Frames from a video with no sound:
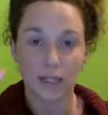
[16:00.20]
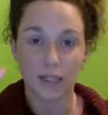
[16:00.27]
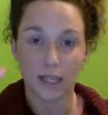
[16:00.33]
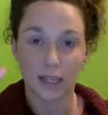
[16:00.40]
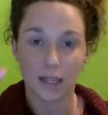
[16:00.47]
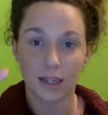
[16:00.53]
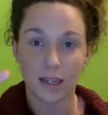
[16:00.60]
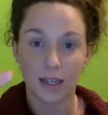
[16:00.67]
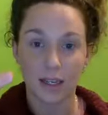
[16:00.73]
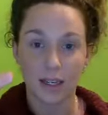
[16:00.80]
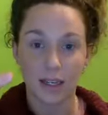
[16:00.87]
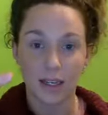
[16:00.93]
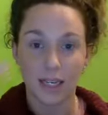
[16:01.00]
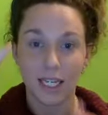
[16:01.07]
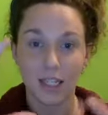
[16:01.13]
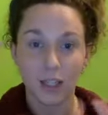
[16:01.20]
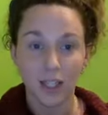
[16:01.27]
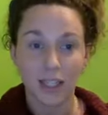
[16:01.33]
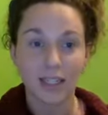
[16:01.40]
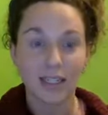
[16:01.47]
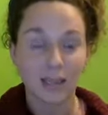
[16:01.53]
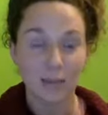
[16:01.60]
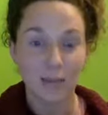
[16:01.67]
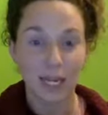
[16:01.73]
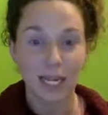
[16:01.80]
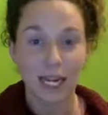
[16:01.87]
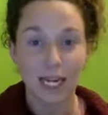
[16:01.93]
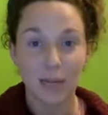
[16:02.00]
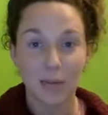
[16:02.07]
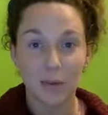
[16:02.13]
said, you don't need to compete
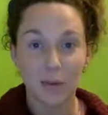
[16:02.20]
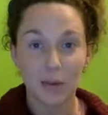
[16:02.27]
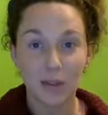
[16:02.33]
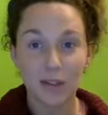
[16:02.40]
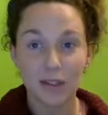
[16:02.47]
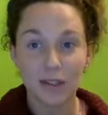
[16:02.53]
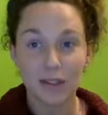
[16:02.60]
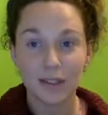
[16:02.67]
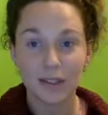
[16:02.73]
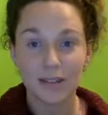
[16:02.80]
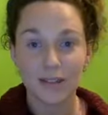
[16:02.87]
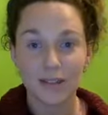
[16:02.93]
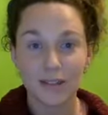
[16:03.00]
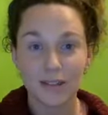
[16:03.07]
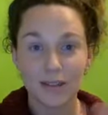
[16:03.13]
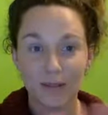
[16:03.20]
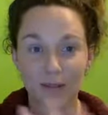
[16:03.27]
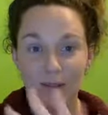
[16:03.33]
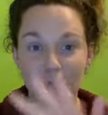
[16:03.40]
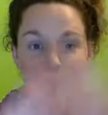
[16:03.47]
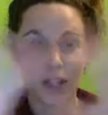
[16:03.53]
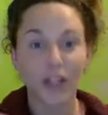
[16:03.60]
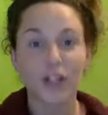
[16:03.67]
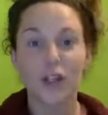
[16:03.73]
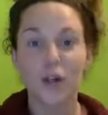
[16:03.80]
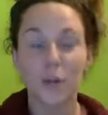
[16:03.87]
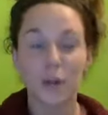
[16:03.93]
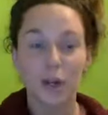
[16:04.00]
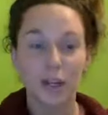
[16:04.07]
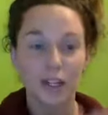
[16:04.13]
anymore. We can all
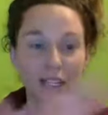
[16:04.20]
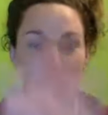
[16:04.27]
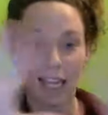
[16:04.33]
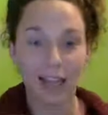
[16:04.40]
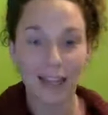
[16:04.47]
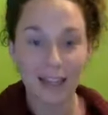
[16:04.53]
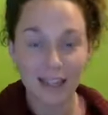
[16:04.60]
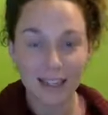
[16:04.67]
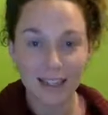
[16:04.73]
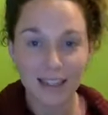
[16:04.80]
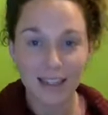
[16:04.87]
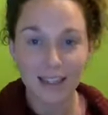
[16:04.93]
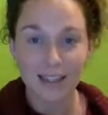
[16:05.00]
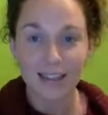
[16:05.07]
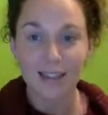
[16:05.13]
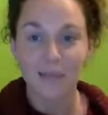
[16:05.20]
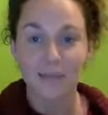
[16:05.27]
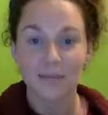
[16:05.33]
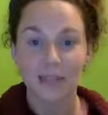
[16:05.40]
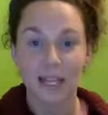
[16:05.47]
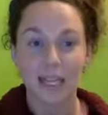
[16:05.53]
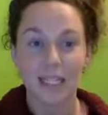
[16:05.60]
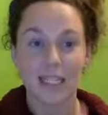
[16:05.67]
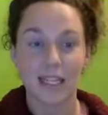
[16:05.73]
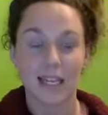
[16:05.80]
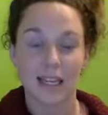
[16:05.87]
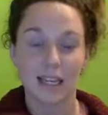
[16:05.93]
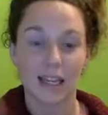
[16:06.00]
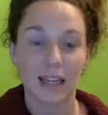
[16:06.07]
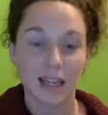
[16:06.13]
work together. And they
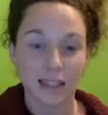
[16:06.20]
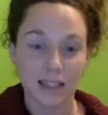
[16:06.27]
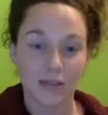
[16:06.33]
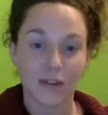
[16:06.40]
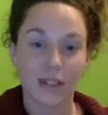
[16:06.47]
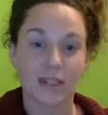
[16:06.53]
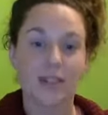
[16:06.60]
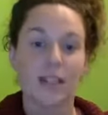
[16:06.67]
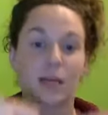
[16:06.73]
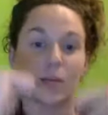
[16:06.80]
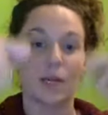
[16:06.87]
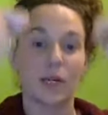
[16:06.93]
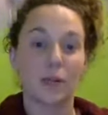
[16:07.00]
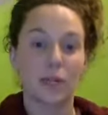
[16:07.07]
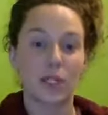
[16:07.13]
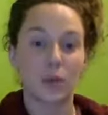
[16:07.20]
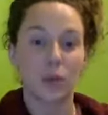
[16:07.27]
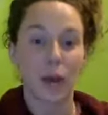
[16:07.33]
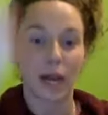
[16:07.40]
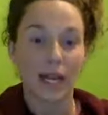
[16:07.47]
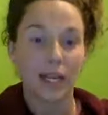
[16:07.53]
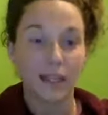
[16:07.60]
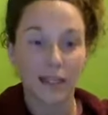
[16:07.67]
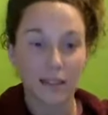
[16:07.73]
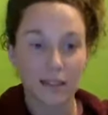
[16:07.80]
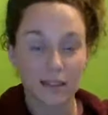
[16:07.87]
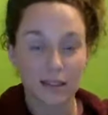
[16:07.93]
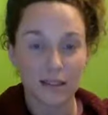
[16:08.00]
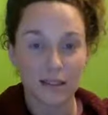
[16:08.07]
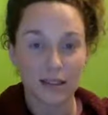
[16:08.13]
collect the resin, they pretty much weigh it
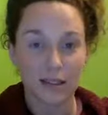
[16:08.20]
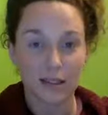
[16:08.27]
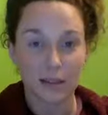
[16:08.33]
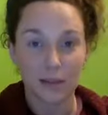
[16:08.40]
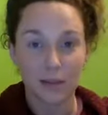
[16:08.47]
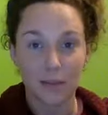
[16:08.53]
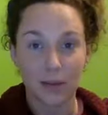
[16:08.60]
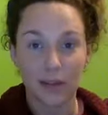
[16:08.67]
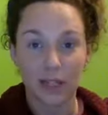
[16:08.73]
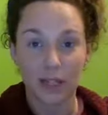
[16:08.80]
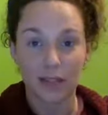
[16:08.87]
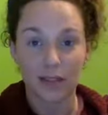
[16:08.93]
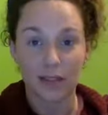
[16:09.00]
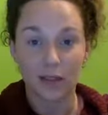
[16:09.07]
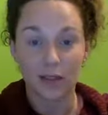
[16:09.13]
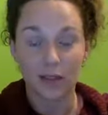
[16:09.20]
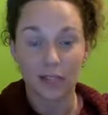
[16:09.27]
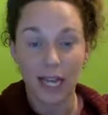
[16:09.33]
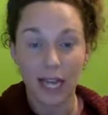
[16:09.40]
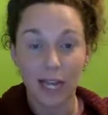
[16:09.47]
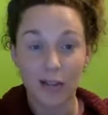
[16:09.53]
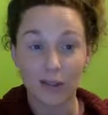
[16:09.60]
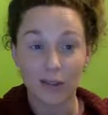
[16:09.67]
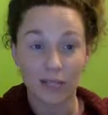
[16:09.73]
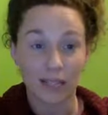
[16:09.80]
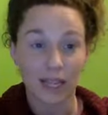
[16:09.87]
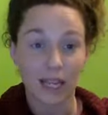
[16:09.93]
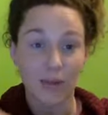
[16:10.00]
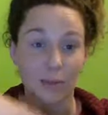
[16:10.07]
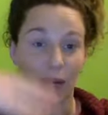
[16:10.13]
on these little scales, and they
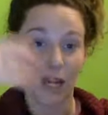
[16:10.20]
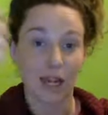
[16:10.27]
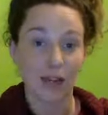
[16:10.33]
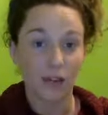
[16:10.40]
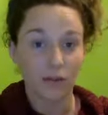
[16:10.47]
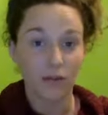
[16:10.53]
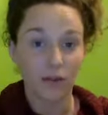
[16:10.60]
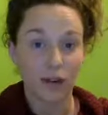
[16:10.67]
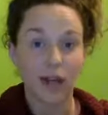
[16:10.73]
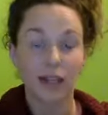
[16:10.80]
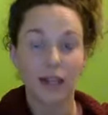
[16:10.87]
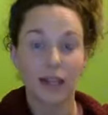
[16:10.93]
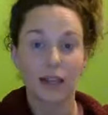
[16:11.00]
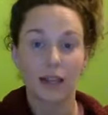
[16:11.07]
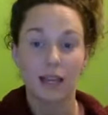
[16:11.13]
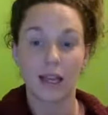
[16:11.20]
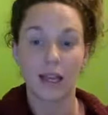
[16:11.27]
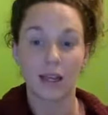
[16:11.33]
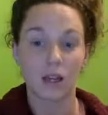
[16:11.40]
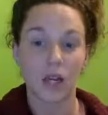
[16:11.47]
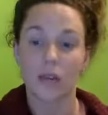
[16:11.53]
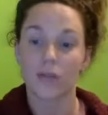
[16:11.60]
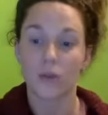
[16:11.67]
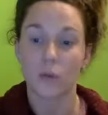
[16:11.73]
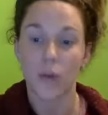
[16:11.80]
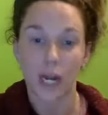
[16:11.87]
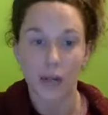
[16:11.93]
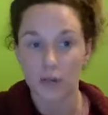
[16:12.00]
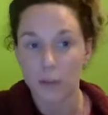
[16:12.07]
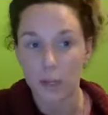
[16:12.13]
get paid right then and there. They don't have to
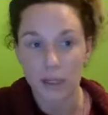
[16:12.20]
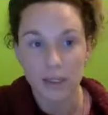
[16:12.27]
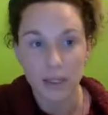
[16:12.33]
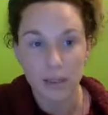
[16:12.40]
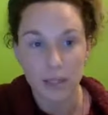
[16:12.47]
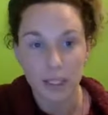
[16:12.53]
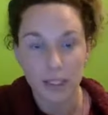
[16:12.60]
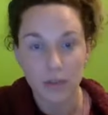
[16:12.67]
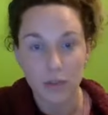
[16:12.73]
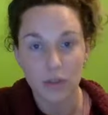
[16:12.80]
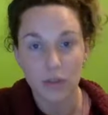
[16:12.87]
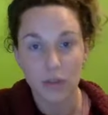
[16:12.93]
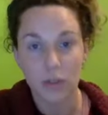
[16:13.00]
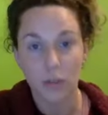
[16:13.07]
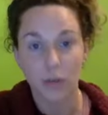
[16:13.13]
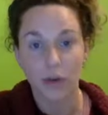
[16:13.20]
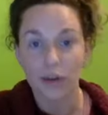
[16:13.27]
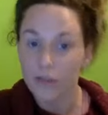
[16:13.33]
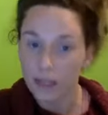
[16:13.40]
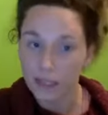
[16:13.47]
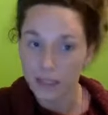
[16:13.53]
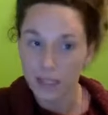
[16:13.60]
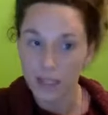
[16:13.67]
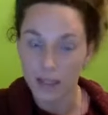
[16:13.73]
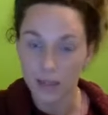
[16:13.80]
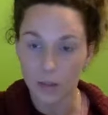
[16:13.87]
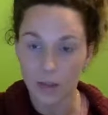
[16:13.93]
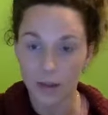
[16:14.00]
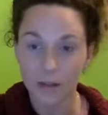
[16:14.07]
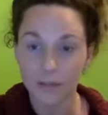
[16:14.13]
wait for months and months, which was a previous thing as
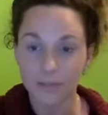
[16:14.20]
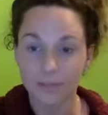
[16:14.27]
well.